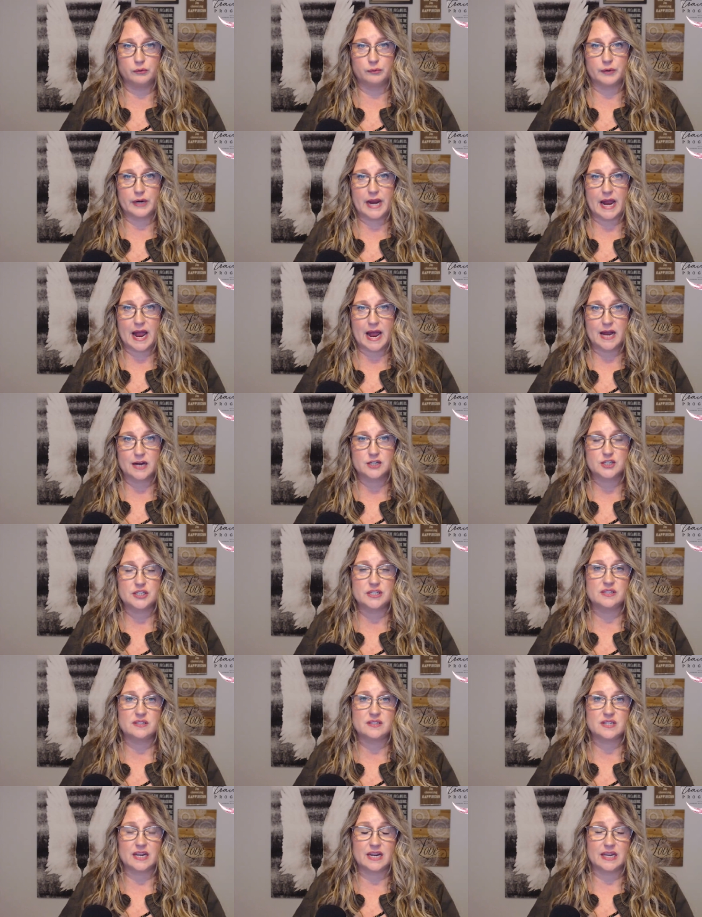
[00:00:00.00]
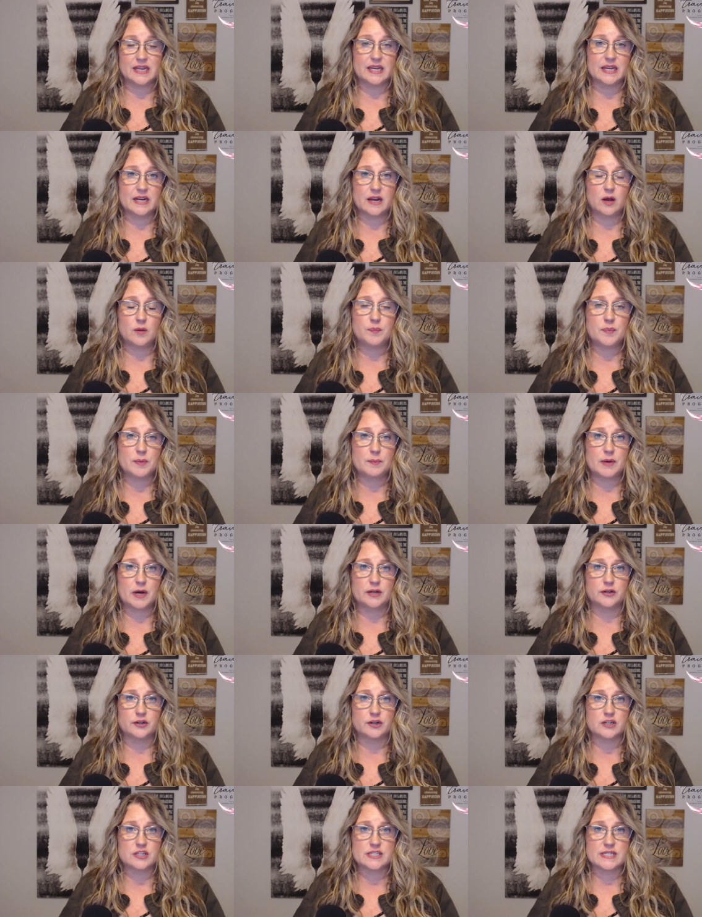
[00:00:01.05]
reactions, and it can help them
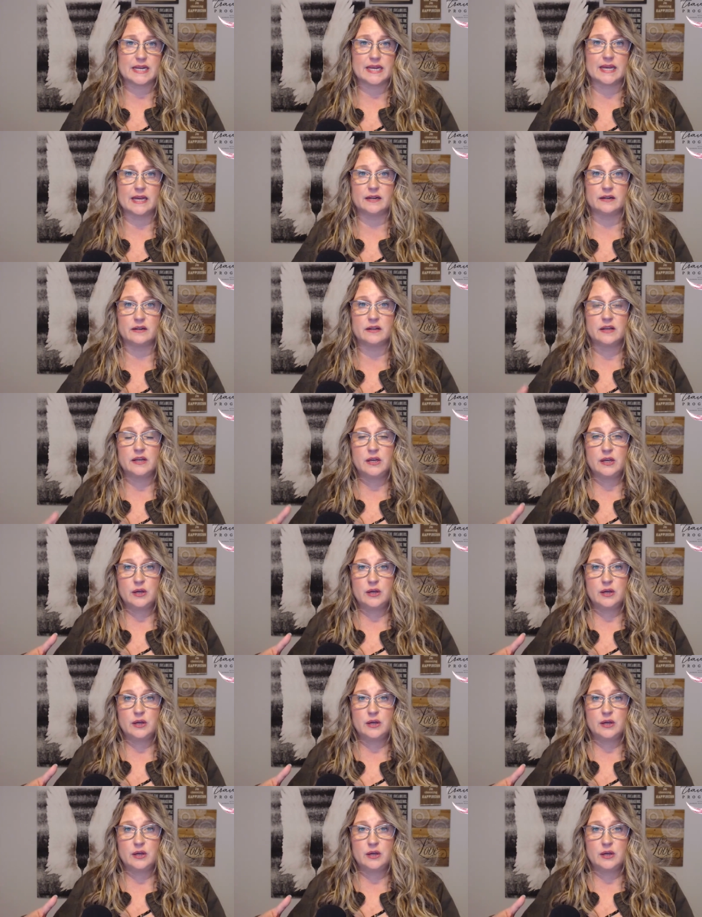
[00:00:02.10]
understand